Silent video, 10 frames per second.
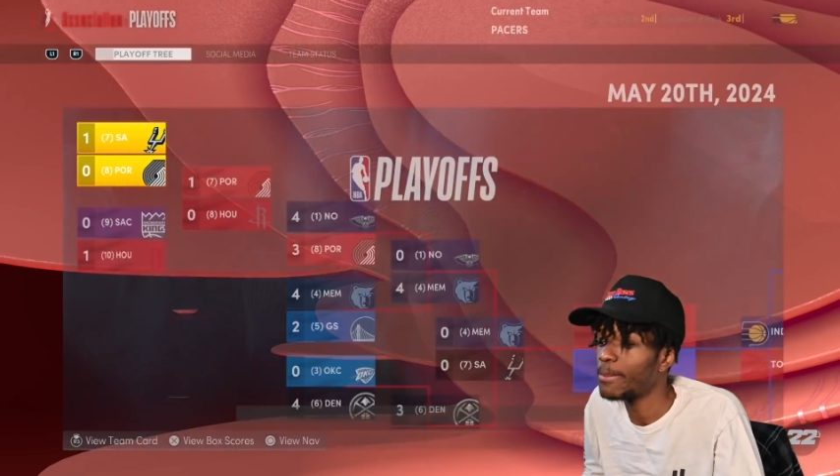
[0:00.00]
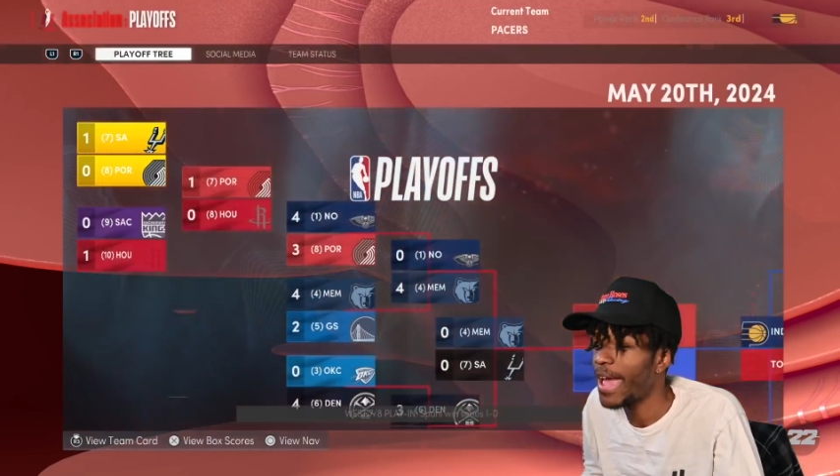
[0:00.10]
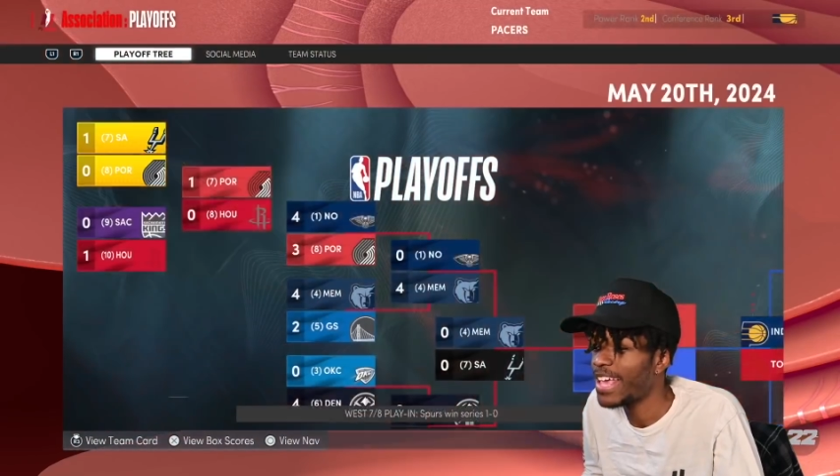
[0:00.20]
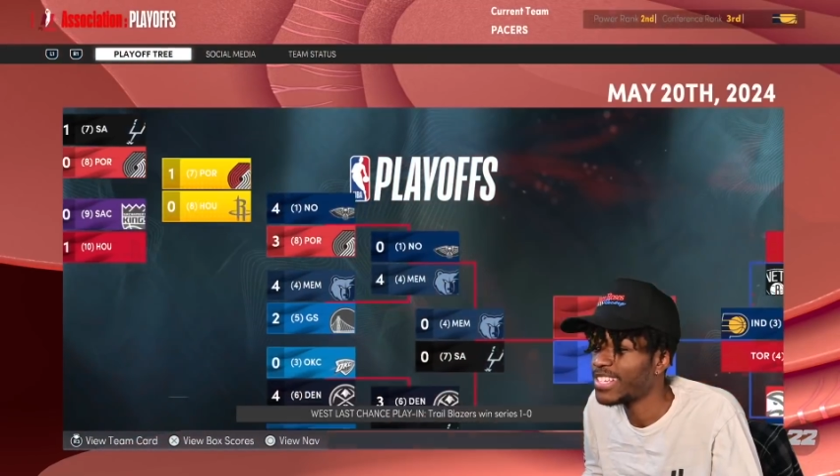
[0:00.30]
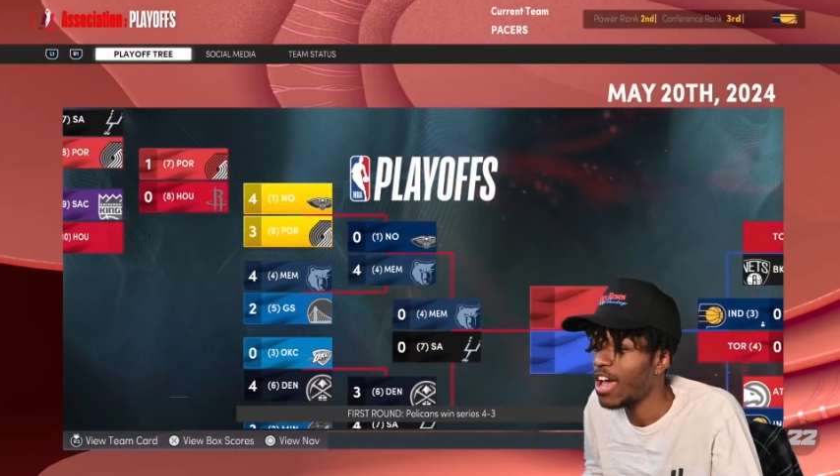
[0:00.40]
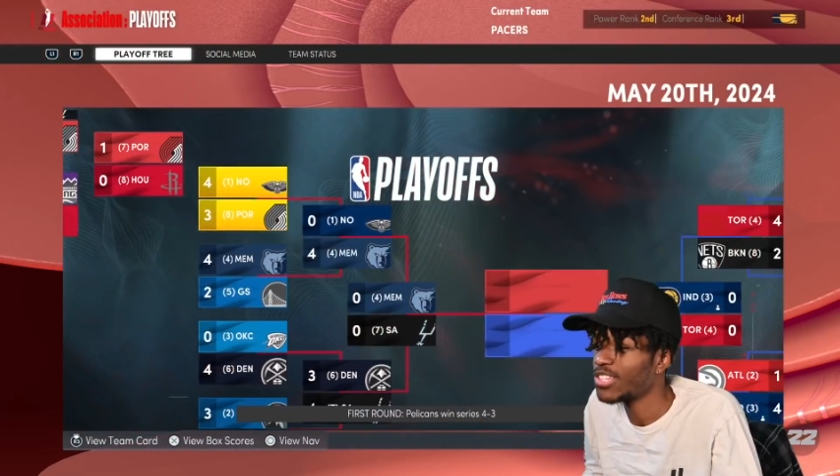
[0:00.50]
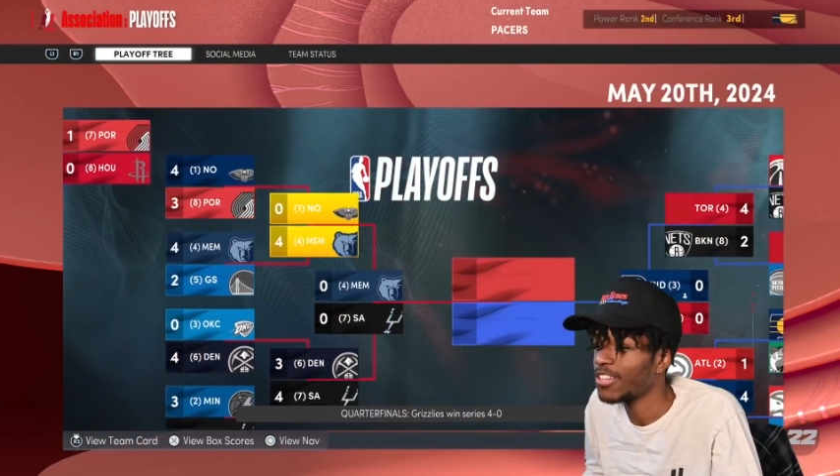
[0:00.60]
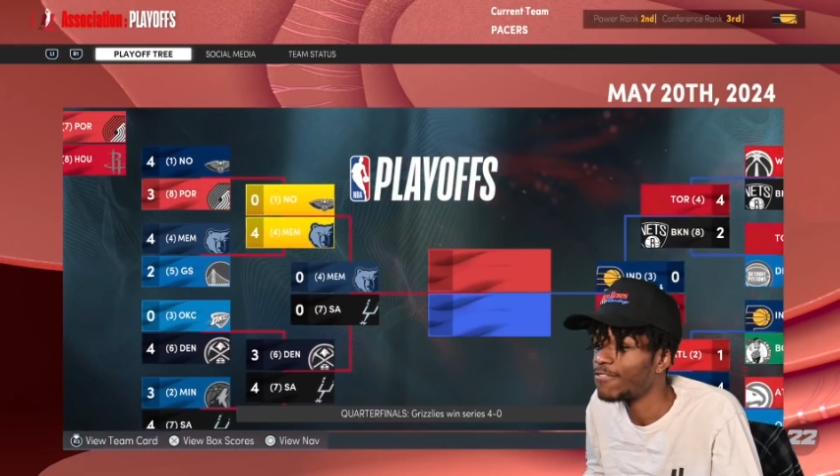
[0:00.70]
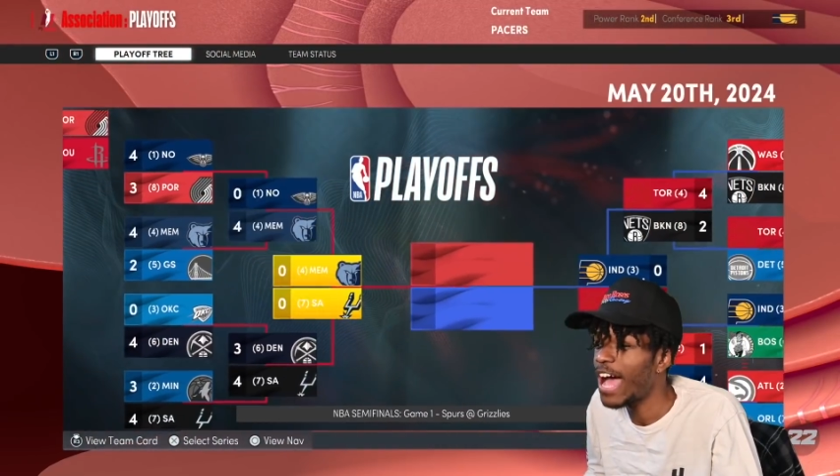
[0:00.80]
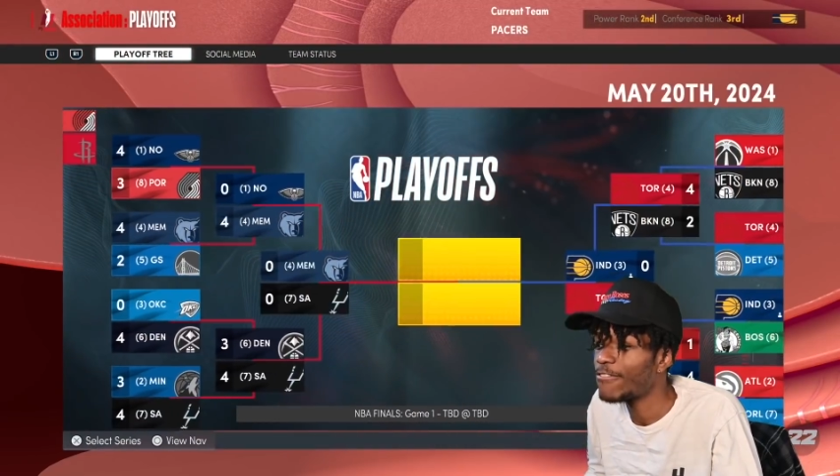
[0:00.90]
Pascal's at
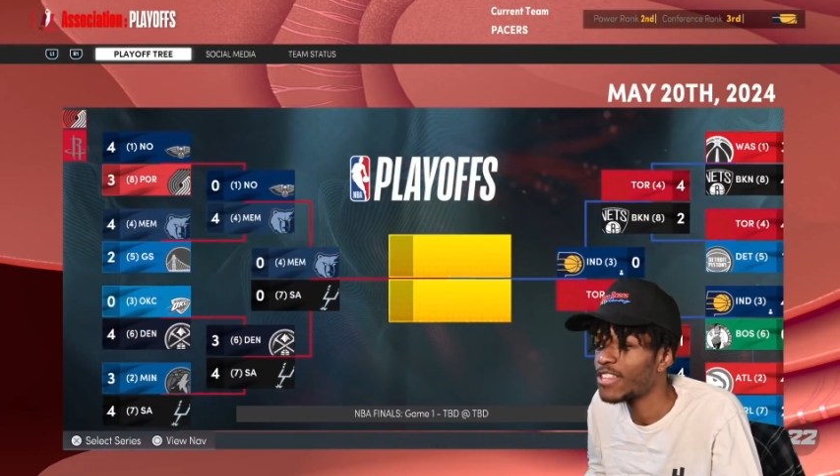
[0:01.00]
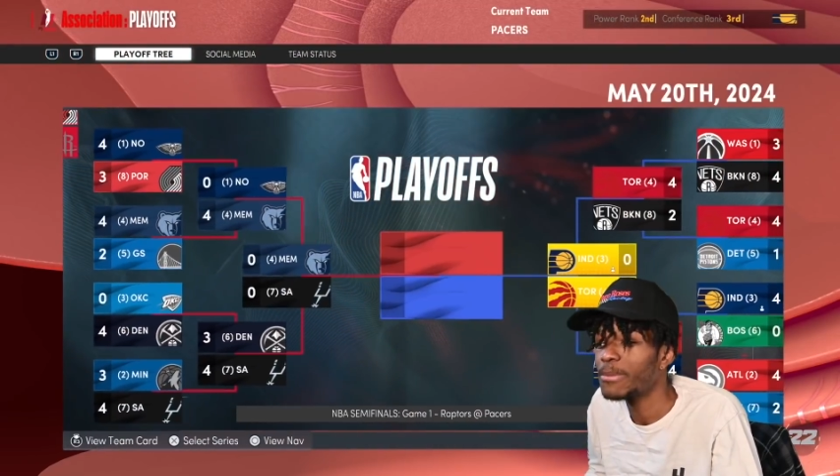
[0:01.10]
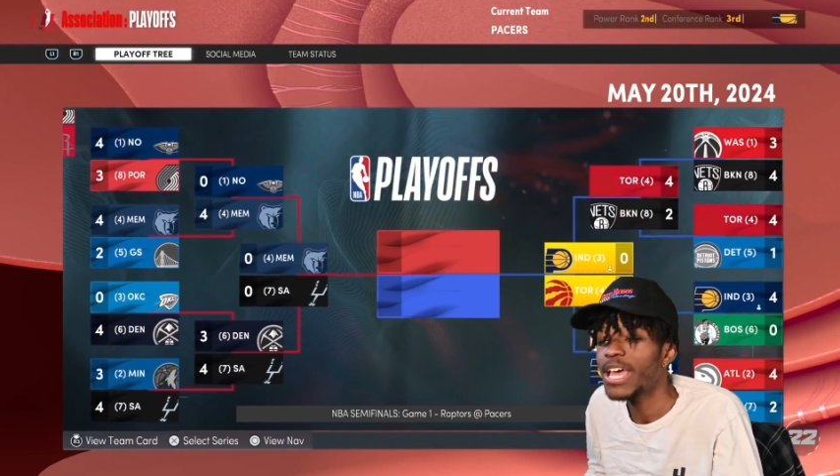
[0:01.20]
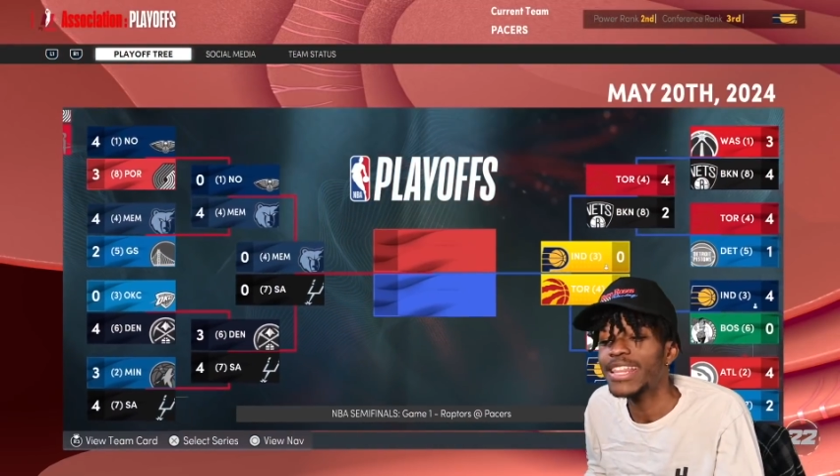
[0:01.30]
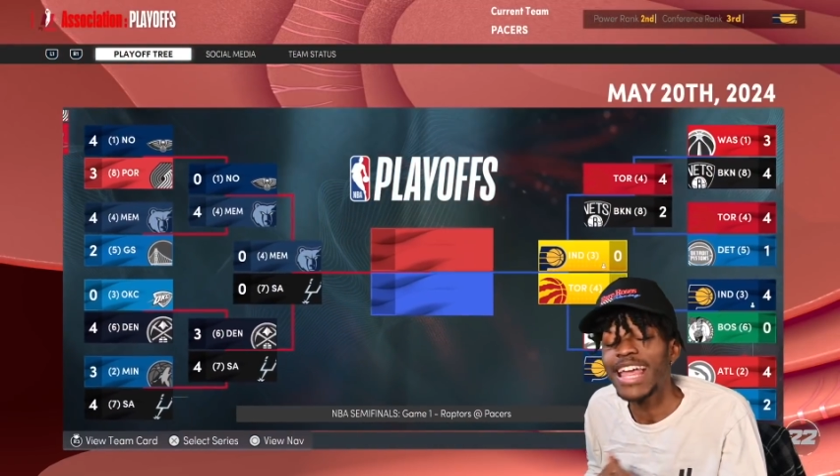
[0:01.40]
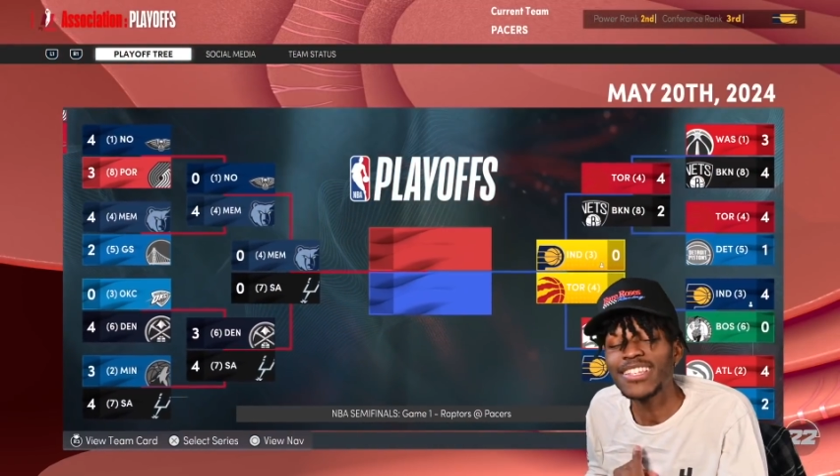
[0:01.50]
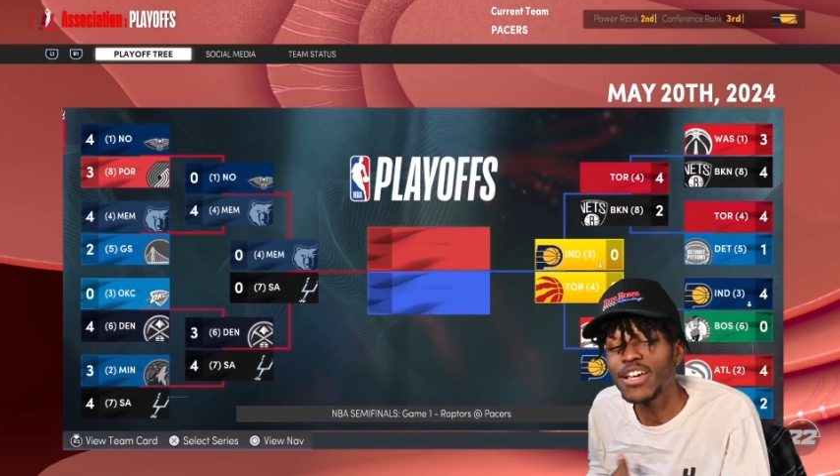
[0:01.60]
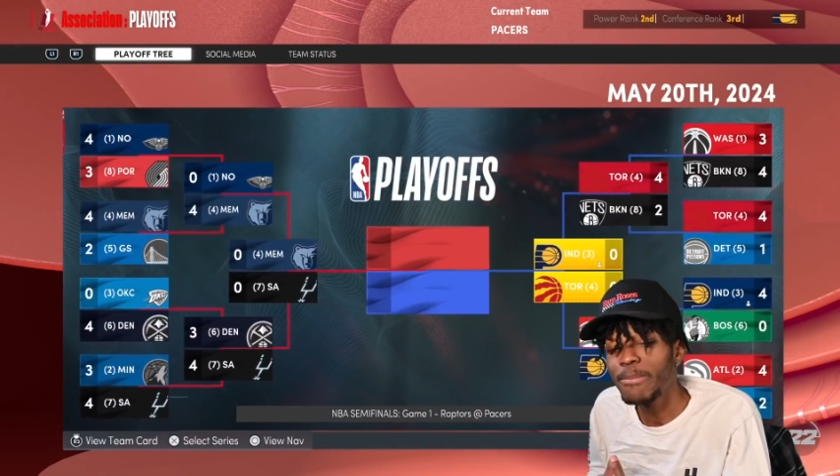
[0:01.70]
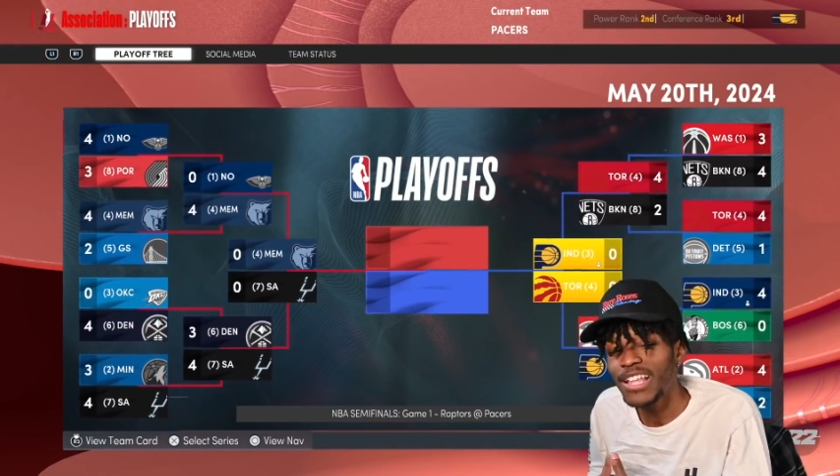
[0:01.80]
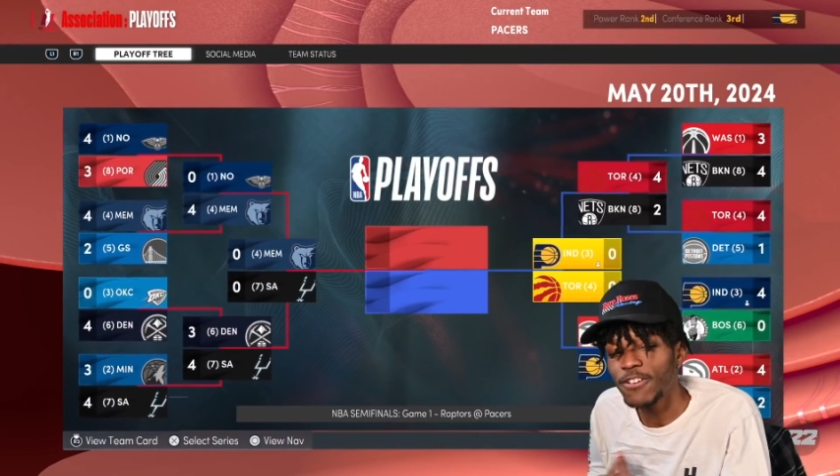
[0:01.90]
the 5 for them. That's a
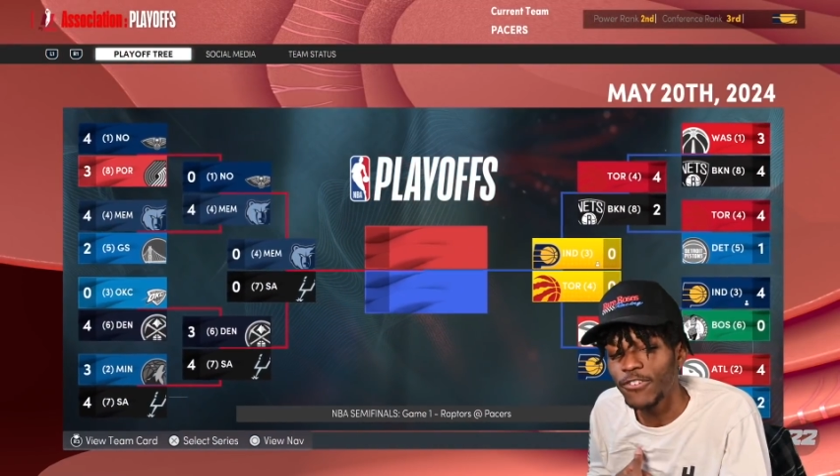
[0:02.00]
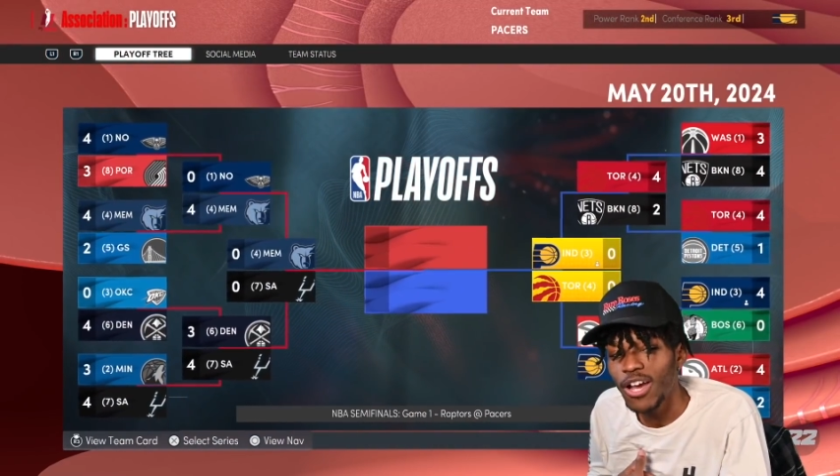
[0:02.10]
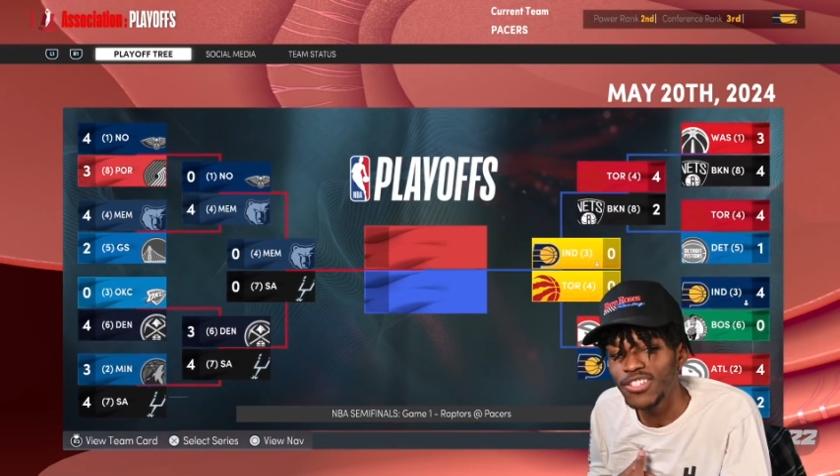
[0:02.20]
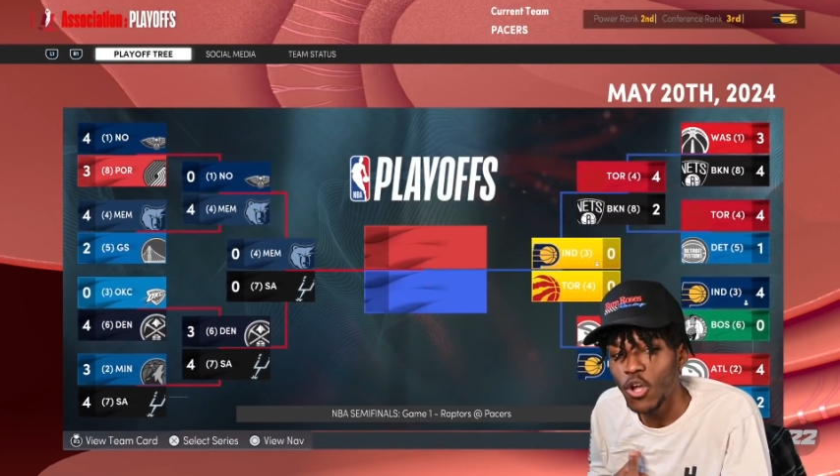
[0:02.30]
good matchup for us,